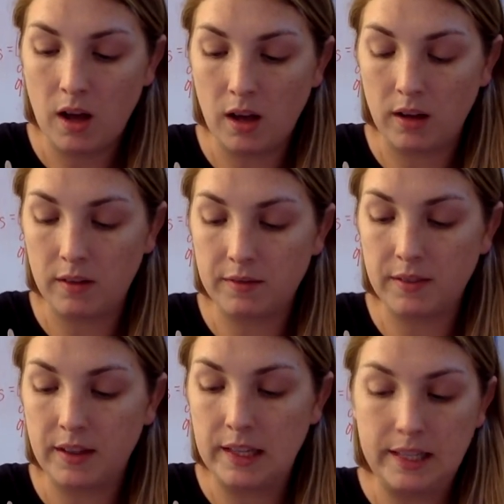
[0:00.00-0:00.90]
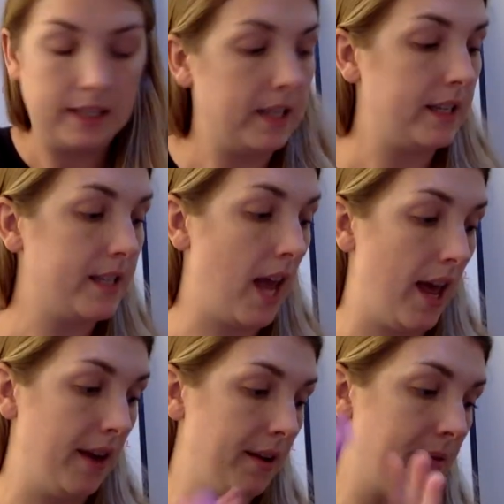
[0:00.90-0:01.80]
of
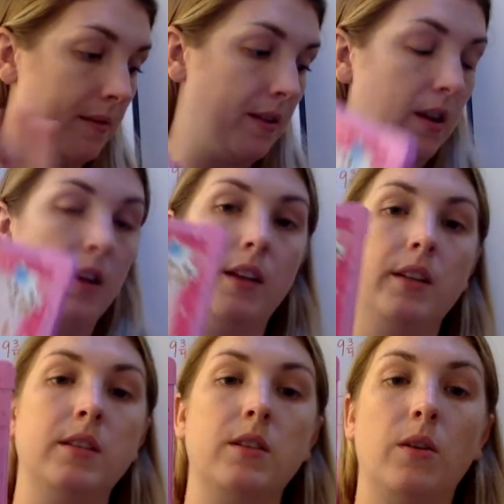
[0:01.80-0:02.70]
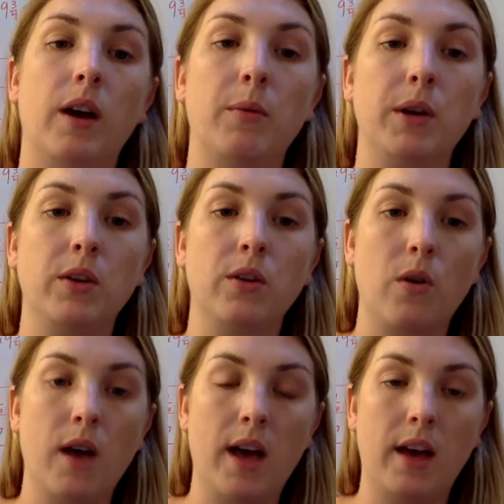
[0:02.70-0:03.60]
10. So I want you to go
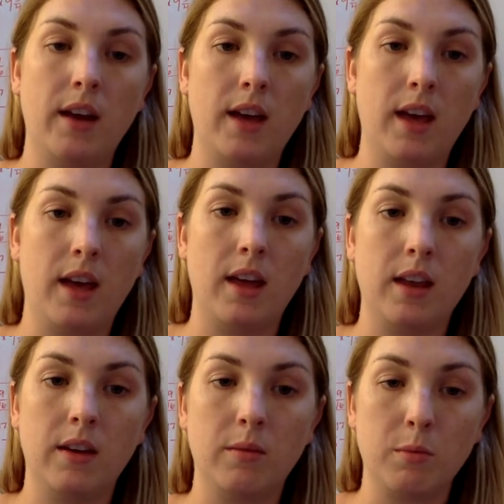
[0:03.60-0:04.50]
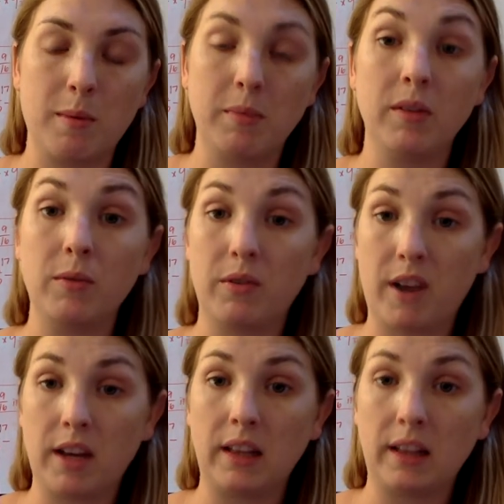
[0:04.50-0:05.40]
ahead and remember we're
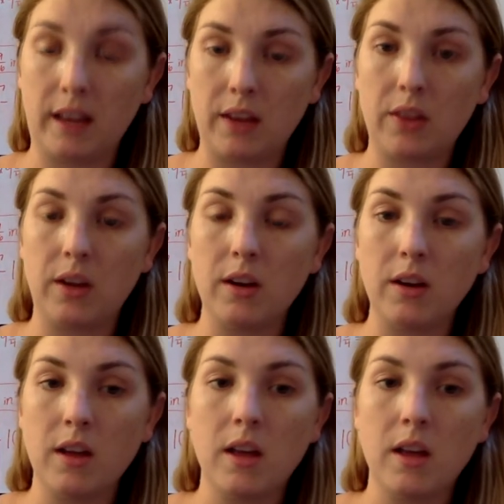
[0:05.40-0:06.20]
finding the length here.